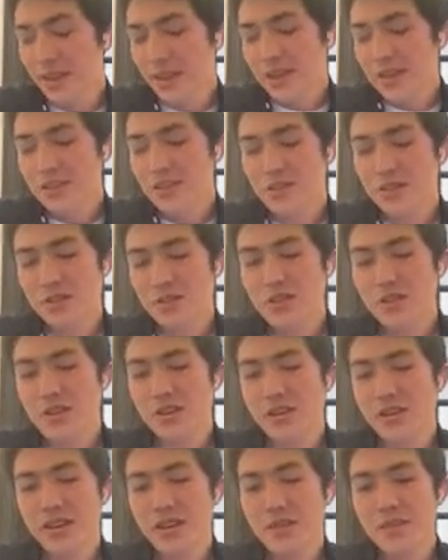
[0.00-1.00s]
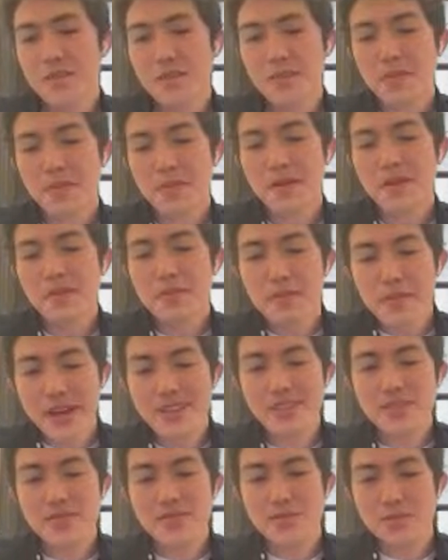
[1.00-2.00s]
The
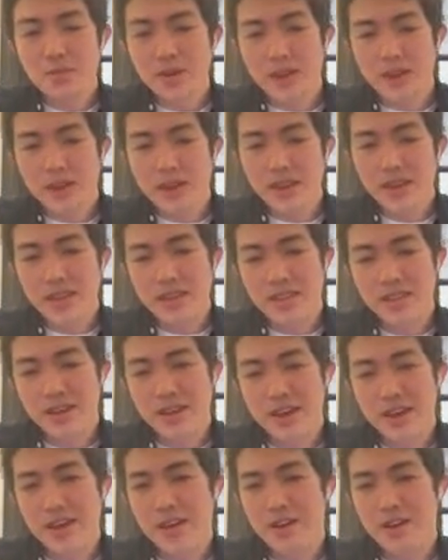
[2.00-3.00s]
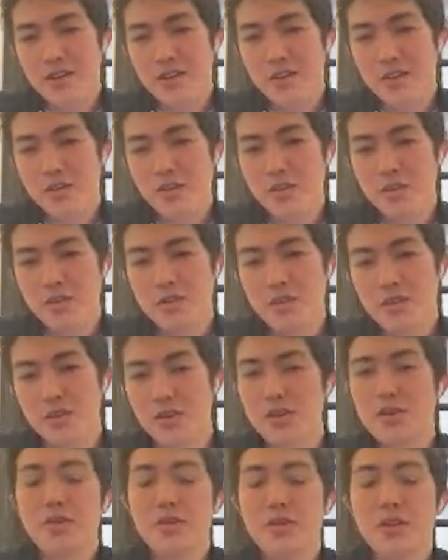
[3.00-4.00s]
best way that,
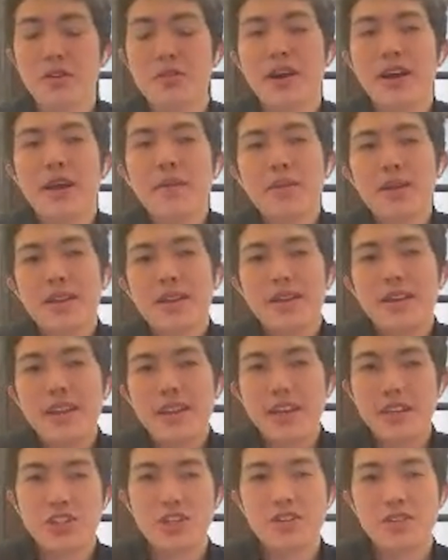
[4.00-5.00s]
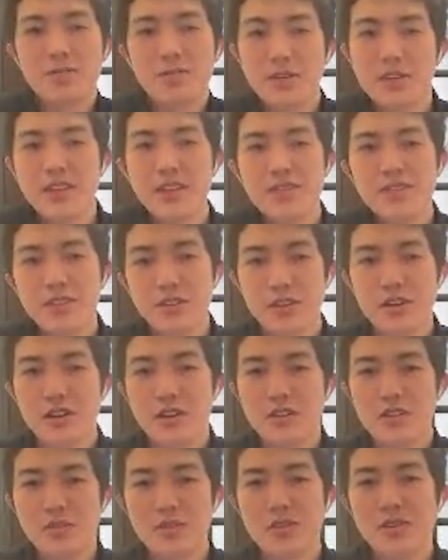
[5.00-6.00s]
or the recommendation we give to our
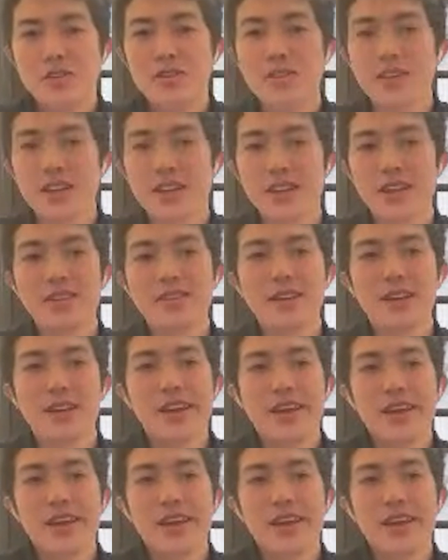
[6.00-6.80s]
customers is